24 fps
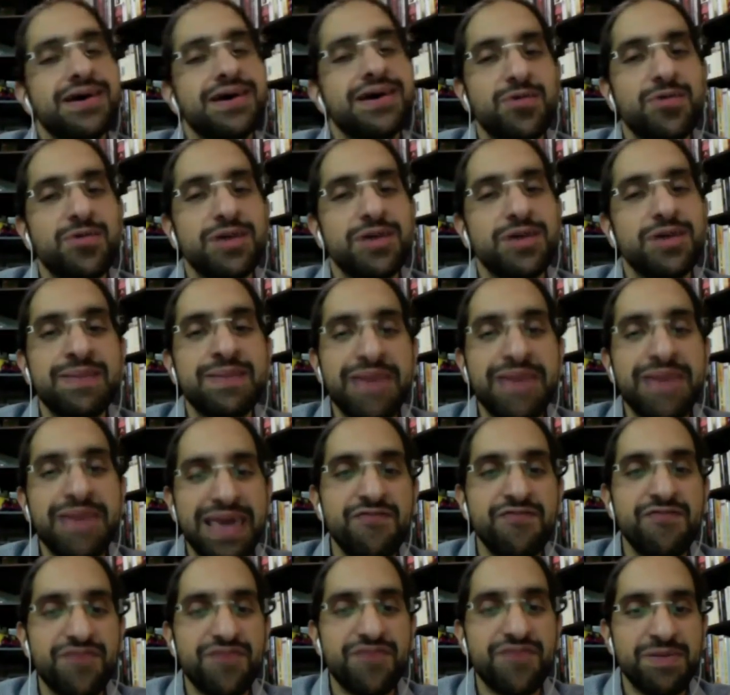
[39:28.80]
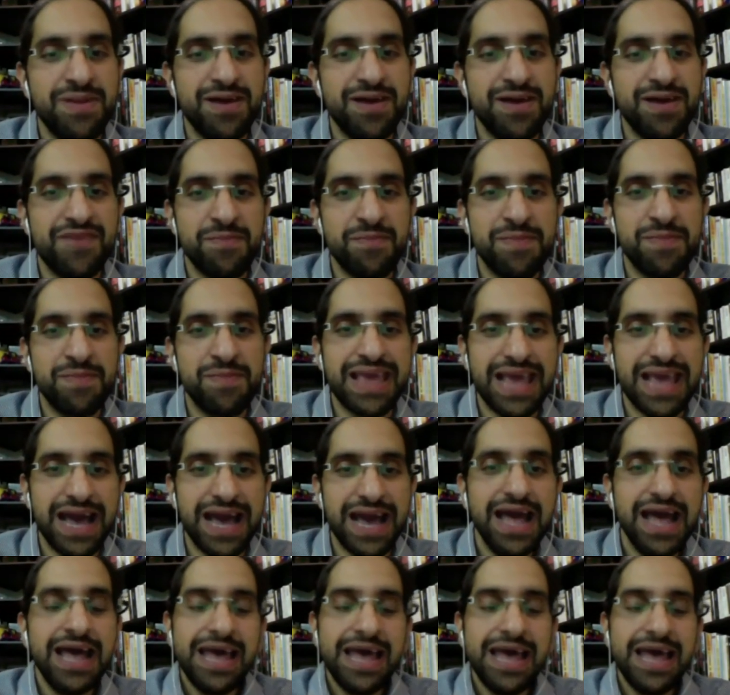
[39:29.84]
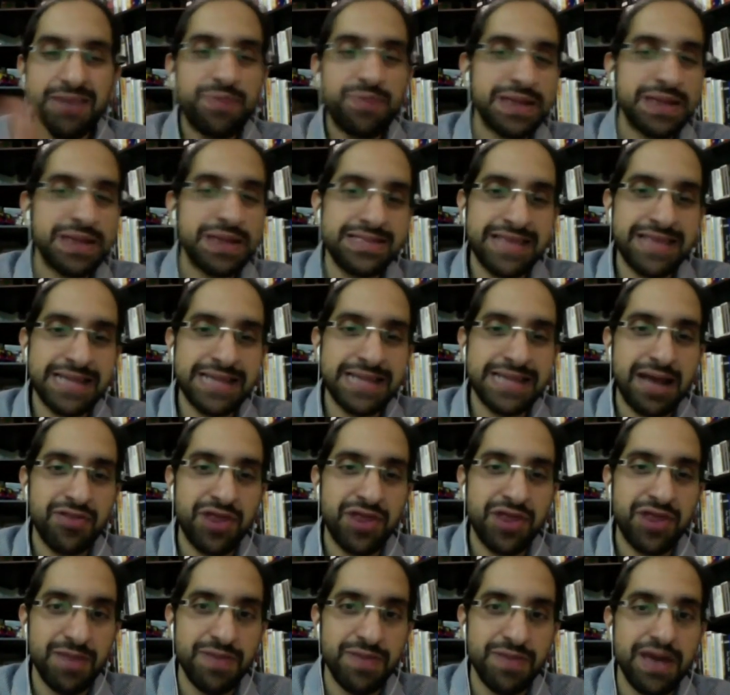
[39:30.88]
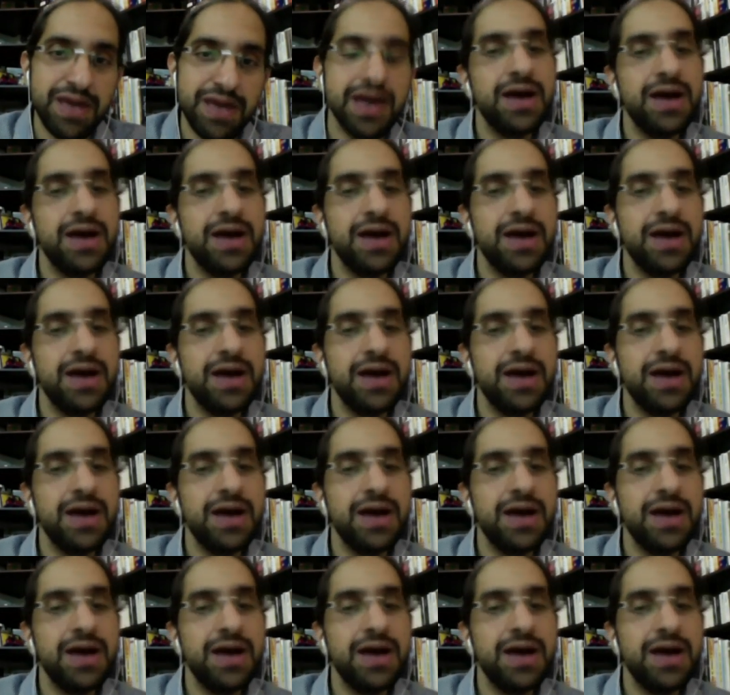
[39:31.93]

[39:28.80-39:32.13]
Islam came from Mecca in present-day Saudi Arabia.